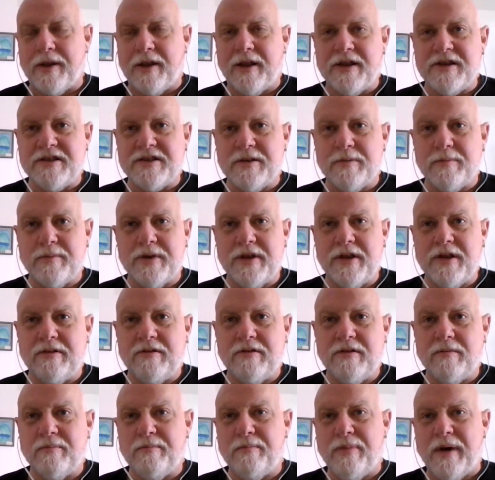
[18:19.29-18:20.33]
like somebody
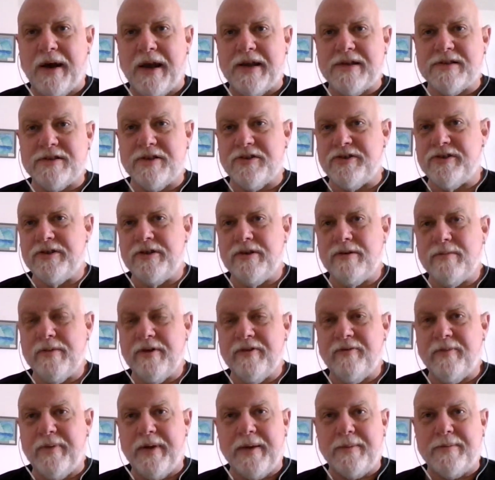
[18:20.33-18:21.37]
buys a tube
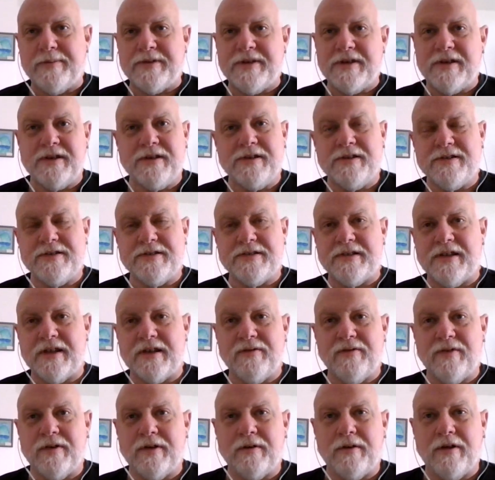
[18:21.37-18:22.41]
of Pepsi instead
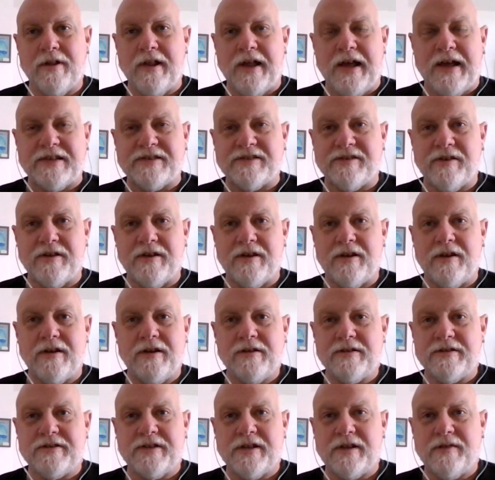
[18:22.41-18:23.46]
of a glass,
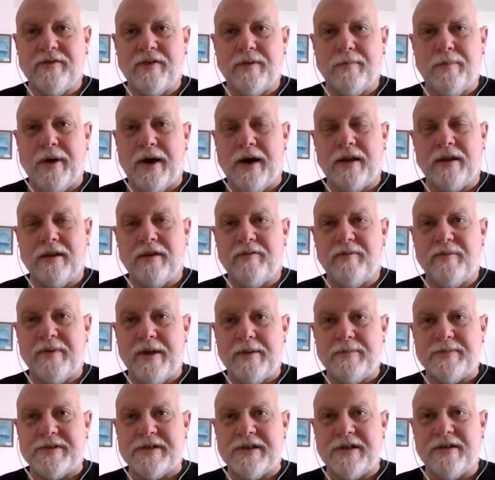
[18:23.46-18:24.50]
instead of a bottle of
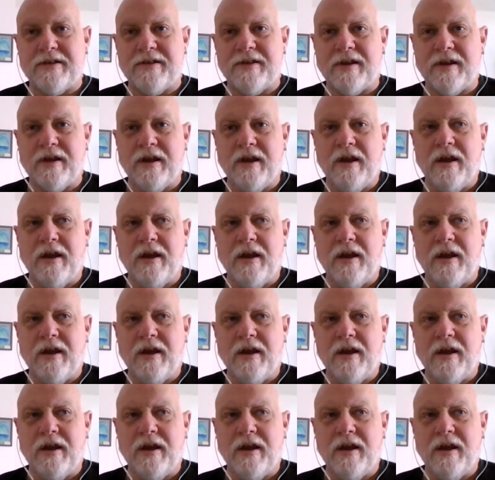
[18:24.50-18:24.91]
Pepsi, and think,